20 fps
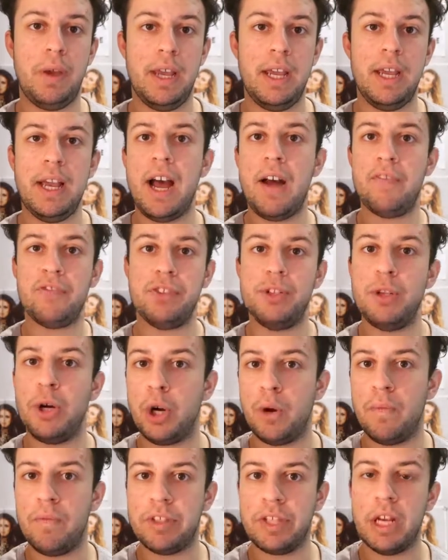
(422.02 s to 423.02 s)
me, have to start a
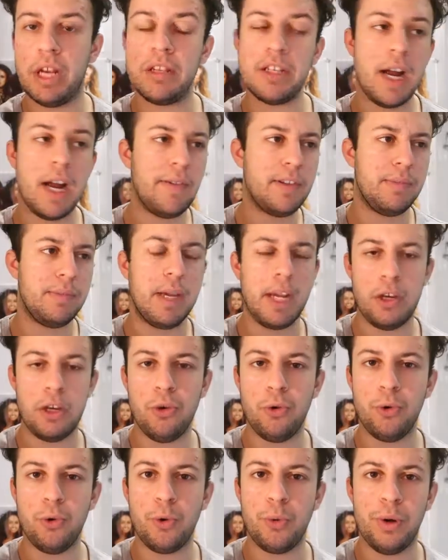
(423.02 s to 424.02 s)
conversation, have to make it
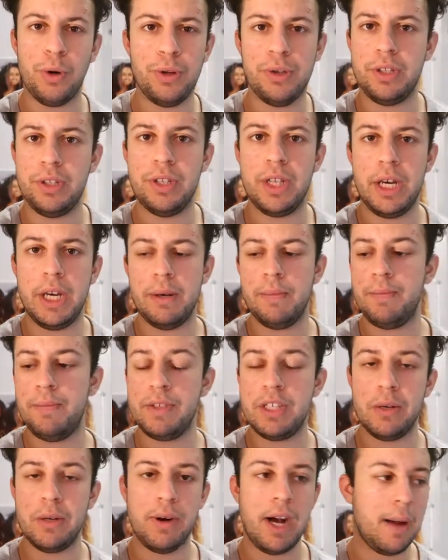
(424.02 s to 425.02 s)
not awkward and then
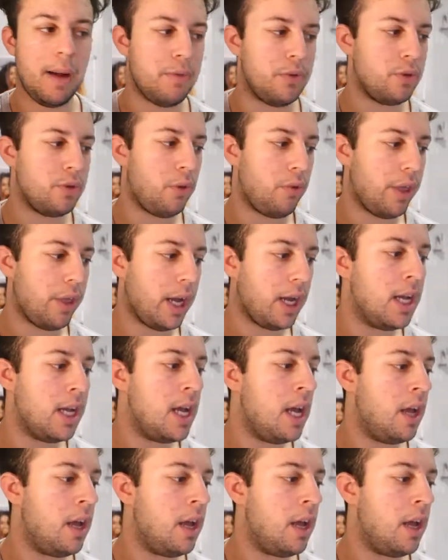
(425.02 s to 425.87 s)
see what happens sort of thing.